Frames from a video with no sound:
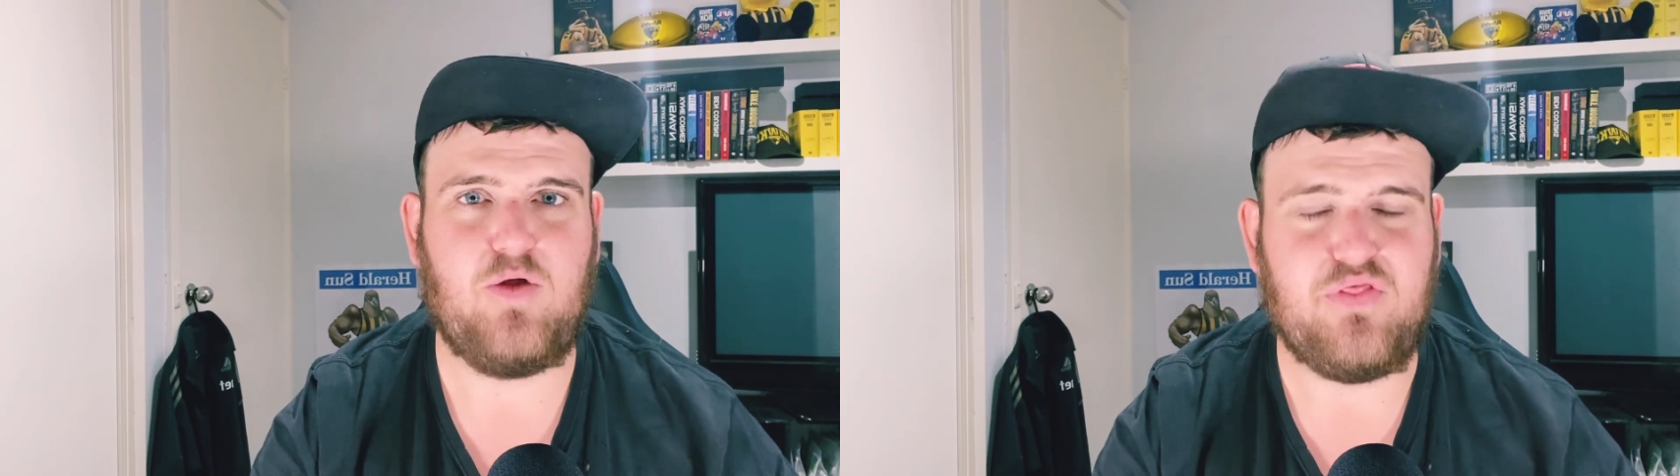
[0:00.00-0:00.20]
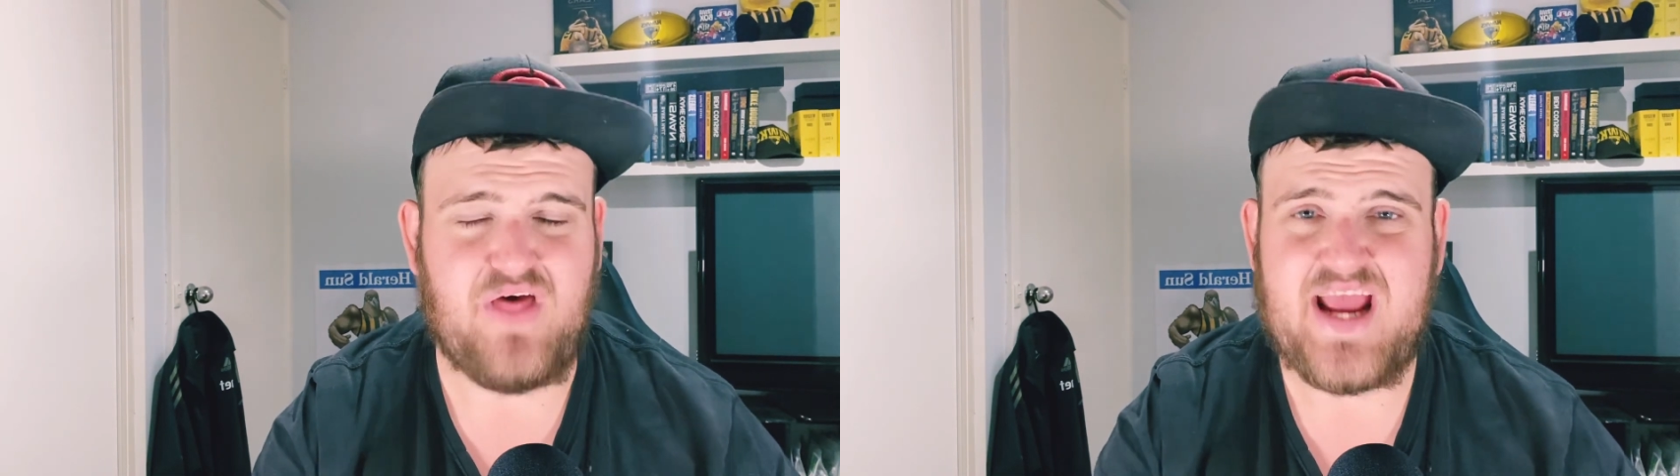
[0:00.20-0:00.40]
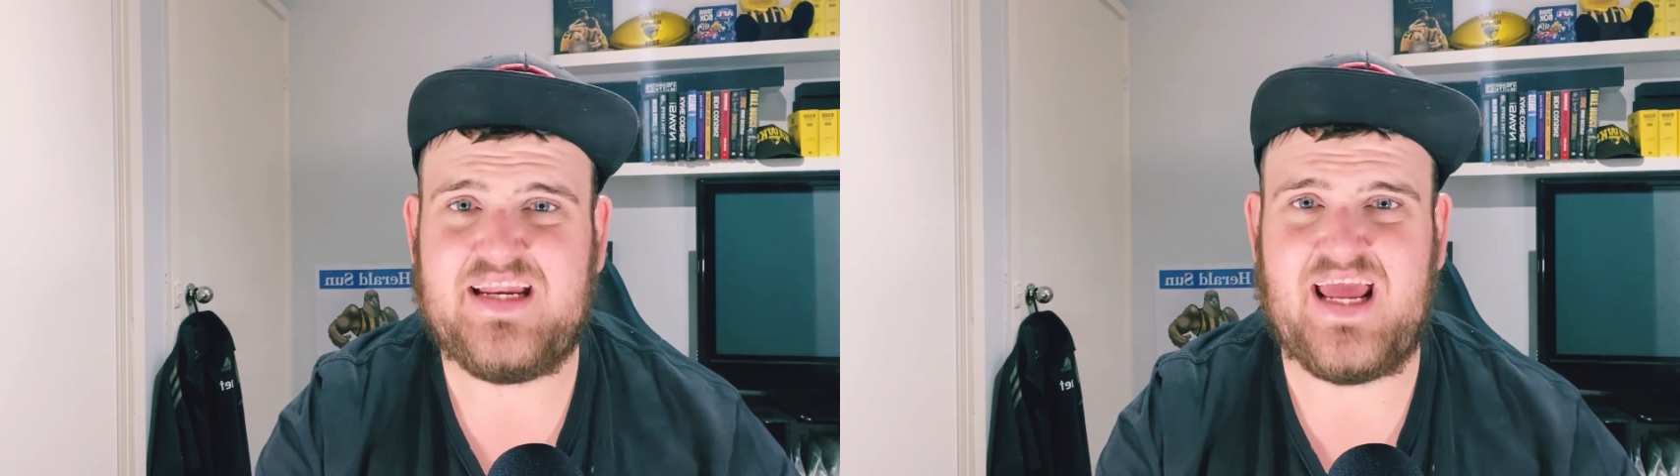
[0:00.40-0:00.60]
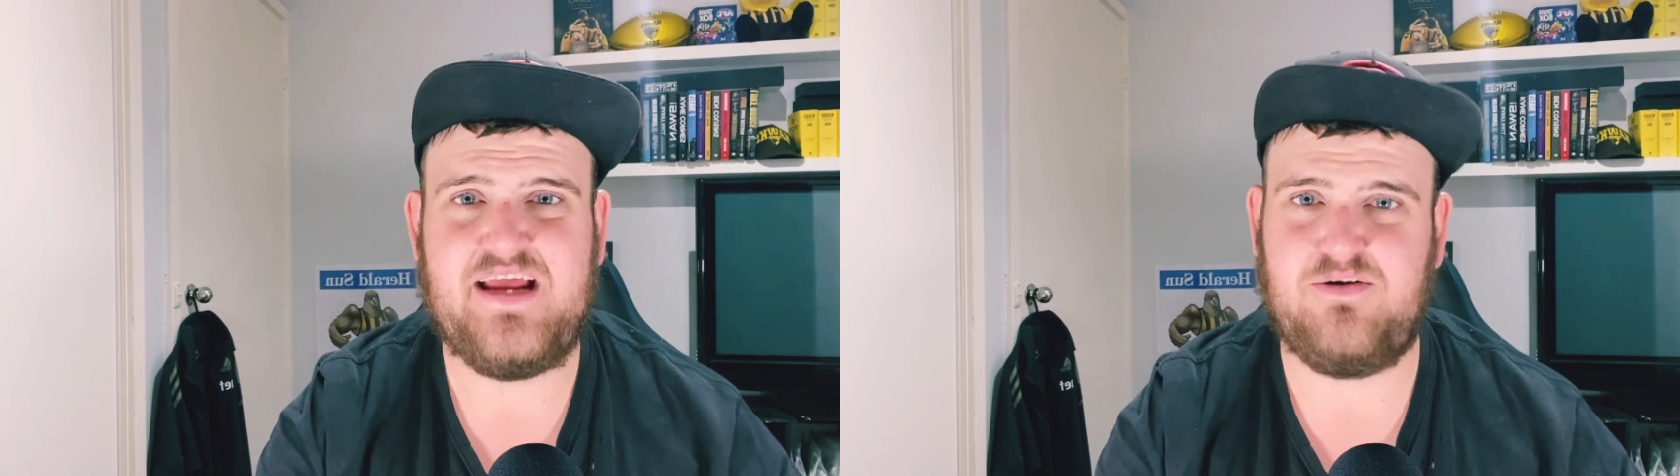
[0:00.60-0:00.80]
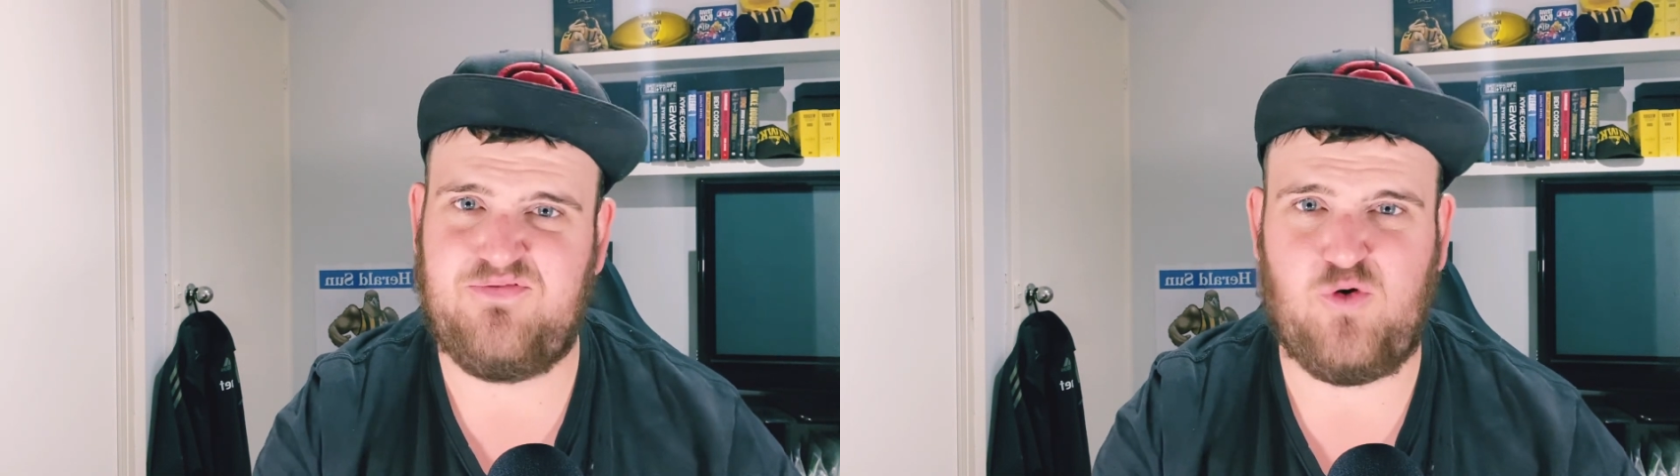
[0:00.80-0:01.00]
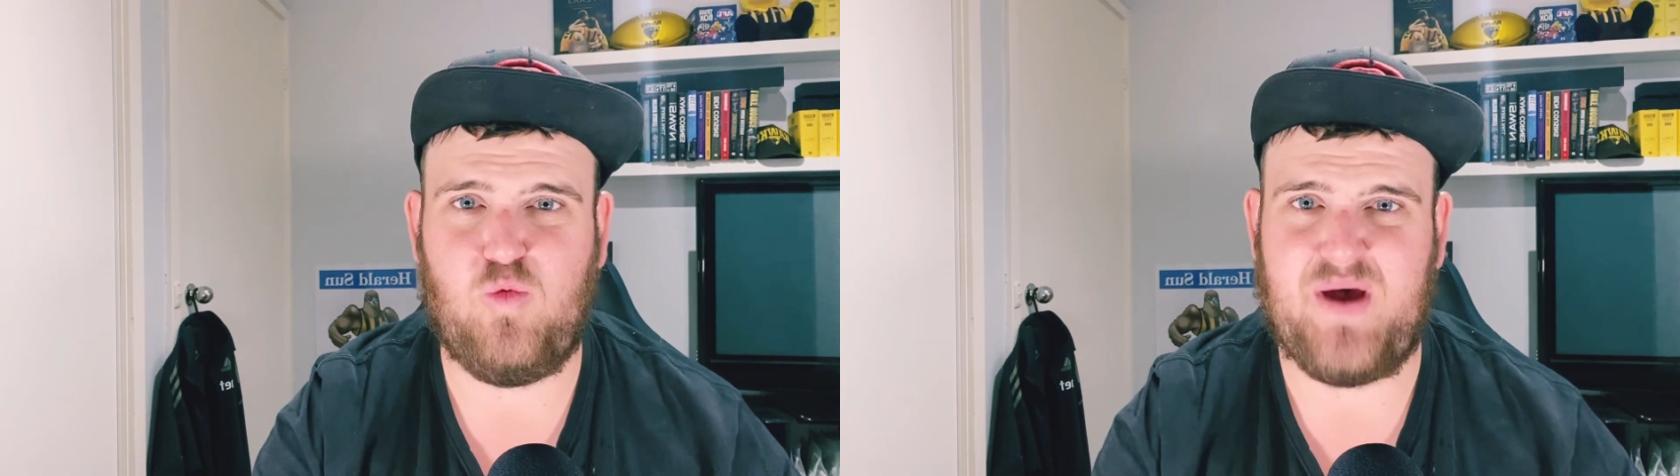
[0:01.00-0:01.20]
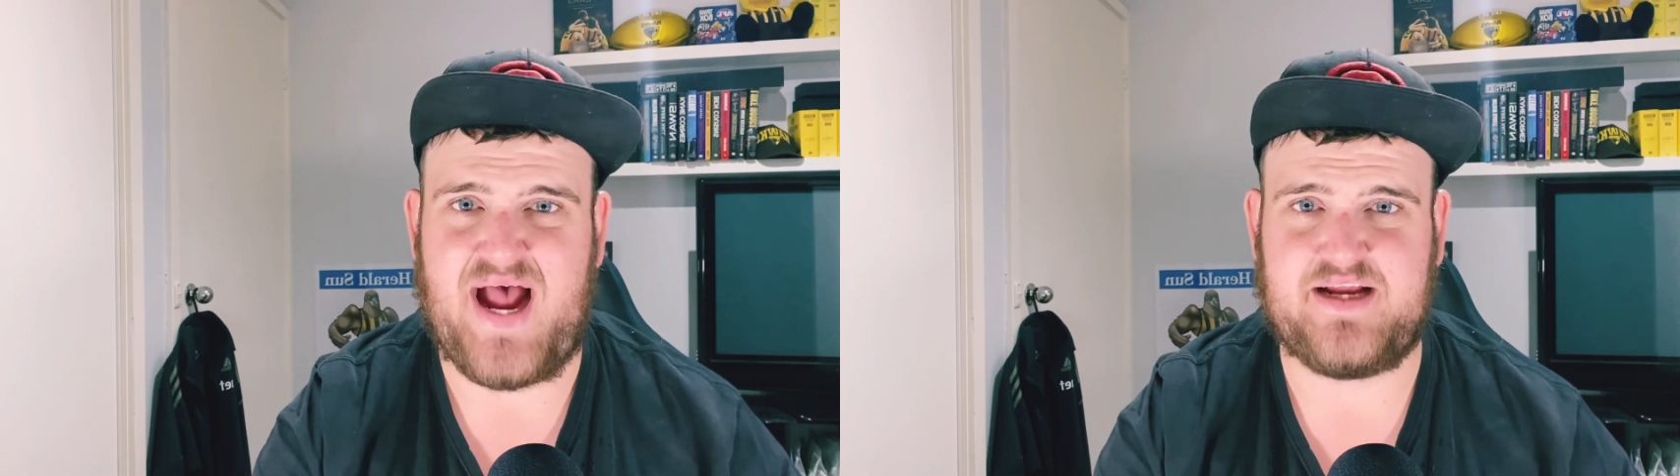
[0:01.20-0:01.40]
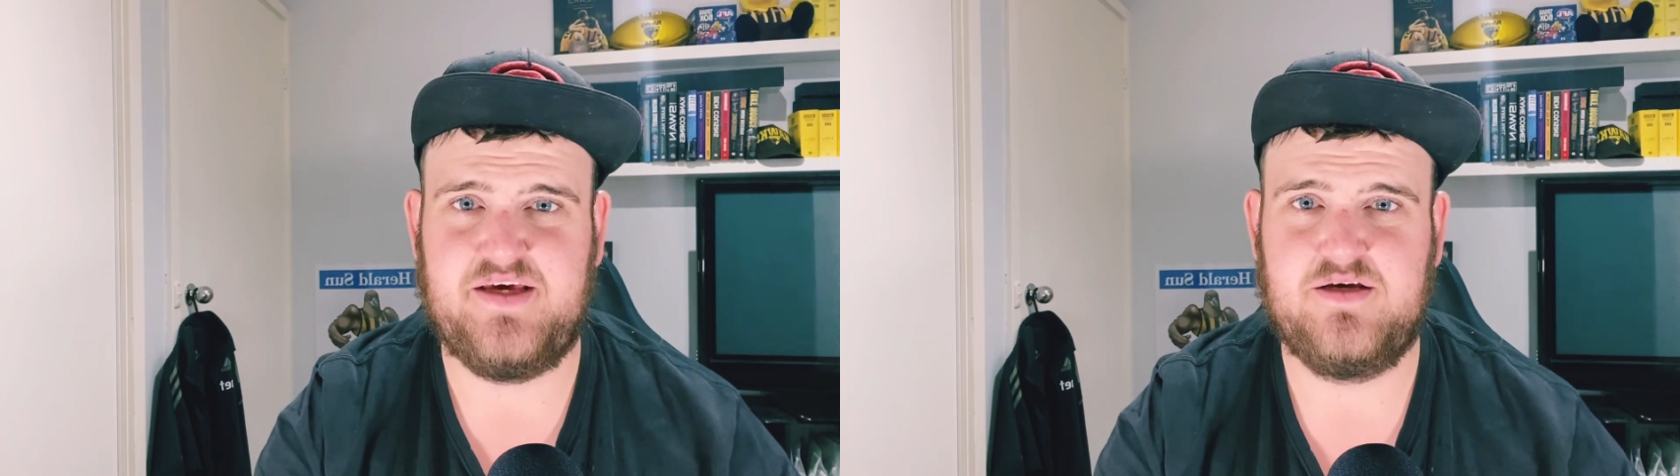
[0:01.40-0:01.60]
They need a
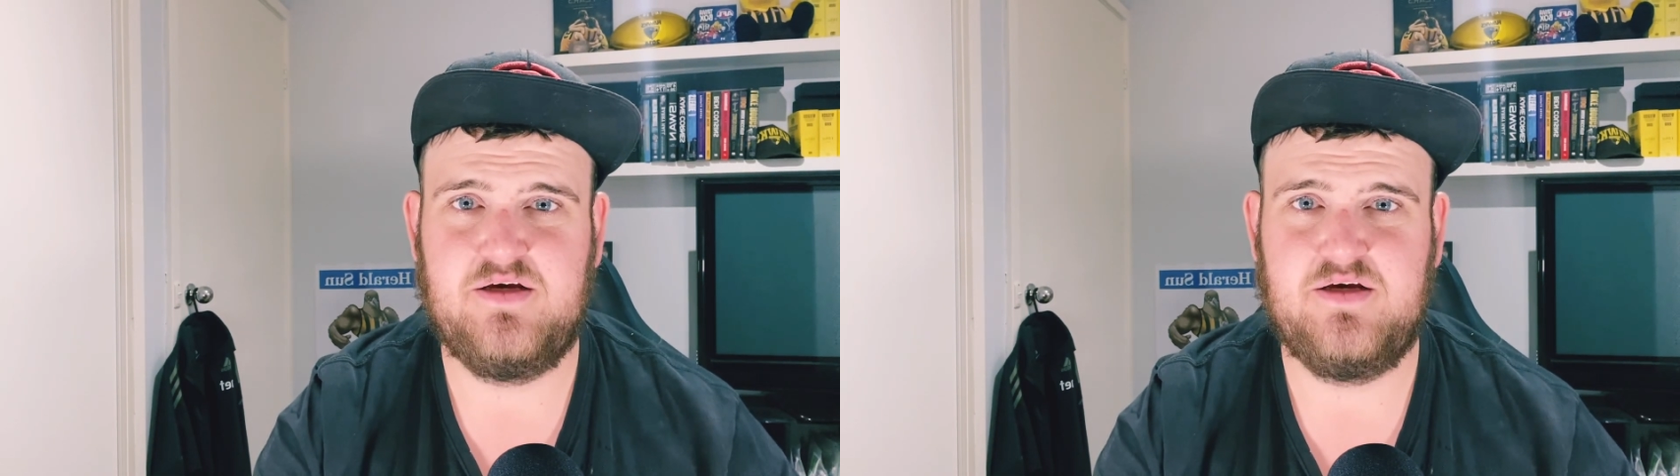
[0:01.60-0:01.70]
fullback